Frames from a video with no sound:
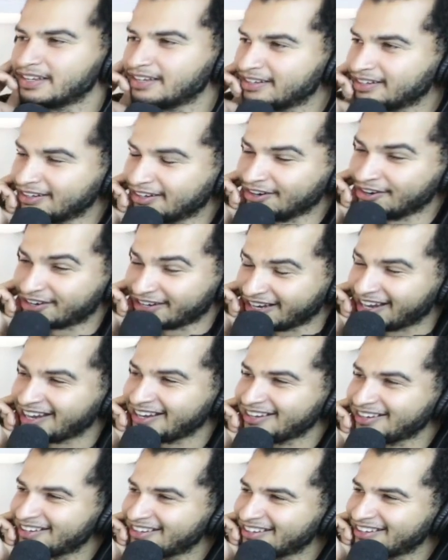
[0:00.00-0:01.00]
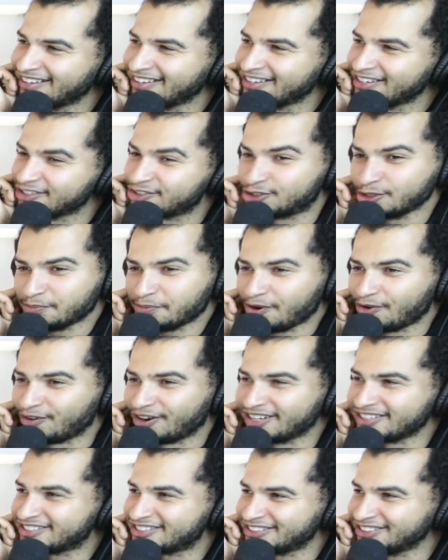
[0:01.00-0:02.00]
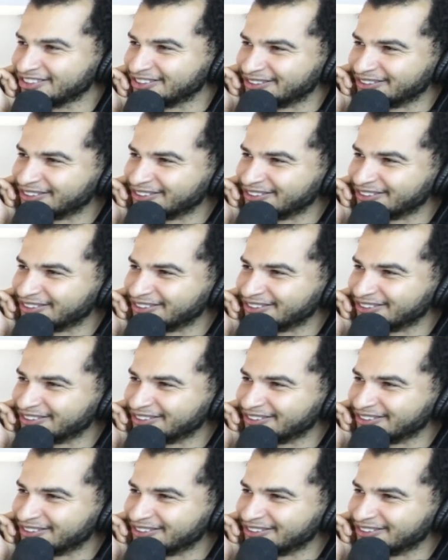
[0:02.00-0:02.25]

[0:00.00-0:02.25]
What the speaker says: Okay, Super runs too.